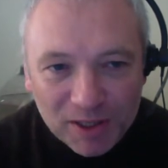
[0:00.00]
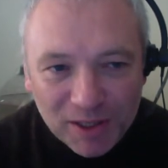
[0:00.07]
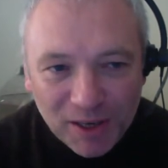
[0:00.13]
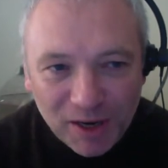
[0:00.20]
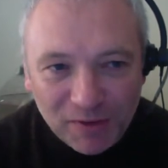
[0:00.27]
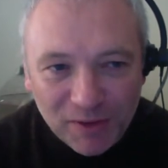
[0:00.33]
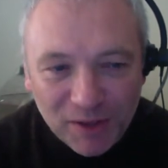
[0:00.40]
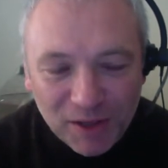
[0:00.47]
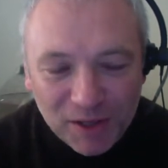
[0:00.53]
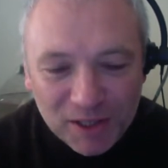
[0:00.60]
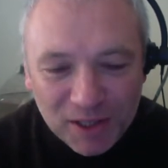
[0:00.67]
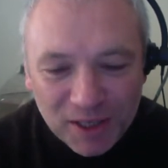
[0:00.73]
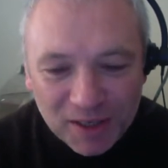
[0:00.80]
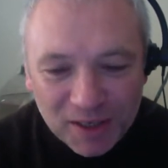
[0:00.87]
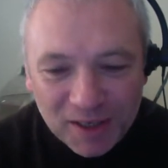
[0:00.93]
Kind of there's
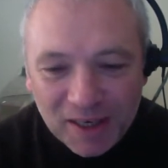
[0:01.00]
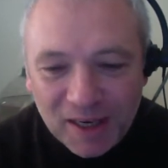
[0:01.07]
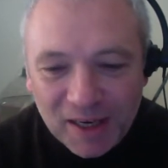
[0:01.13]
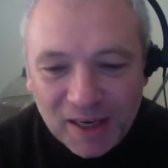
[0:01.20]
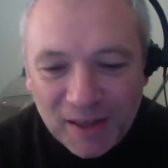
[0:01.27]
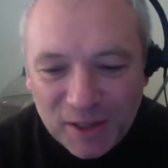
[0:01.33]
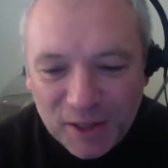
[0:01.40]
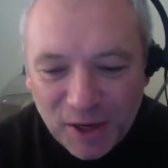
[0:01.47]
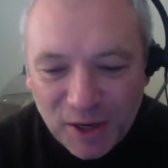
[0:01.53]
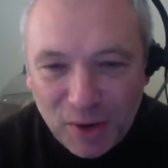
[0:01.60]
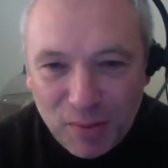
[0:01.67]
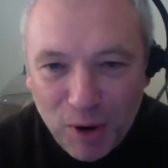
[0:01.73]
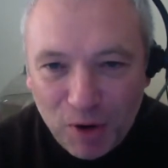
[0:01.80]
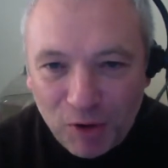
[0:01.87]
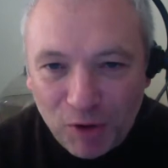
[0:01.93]
a kind of
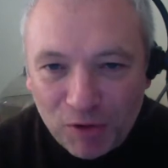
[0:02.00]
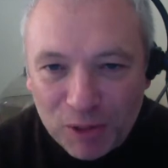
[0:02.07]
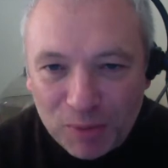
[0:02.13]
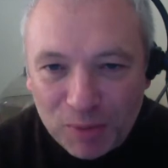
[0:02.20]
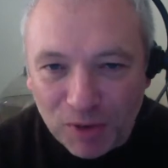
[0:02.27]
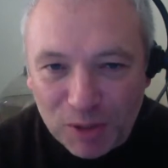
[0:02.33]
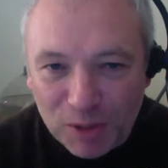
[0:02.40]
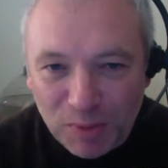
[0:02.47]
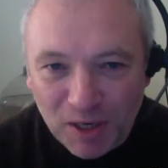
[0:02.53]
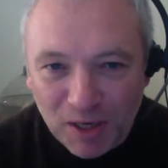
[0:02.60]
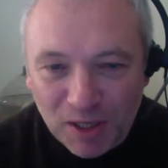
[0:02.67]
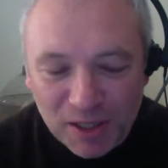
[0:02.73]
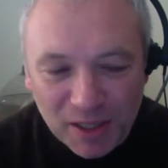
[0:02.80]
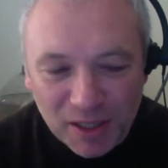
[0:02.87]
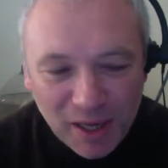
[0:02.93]
moral
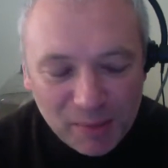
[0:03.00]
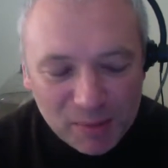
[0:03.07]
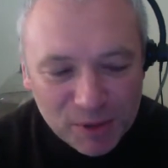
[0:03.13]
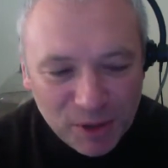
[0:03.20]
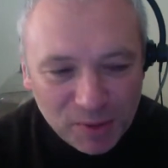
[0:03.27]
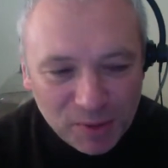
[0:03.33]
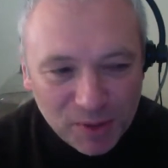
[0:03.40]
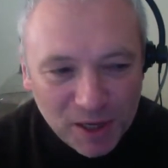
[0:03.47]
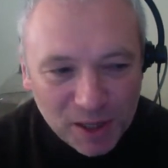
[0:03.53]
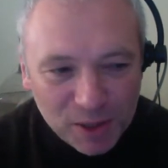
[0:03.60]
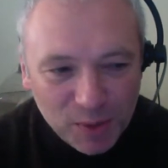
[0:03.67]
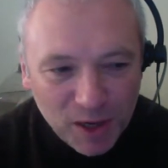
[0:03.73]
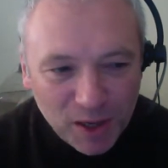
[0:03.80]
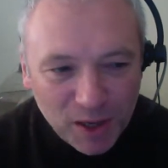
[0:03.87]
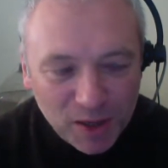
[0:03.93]
responsibility that comes along with that as
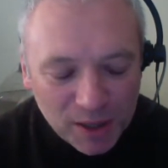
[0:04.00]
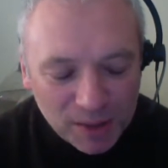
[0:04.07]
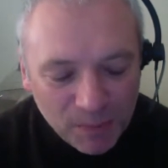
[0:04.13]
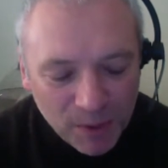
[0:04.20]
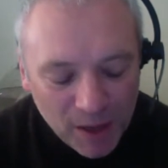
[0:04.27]
well, I think.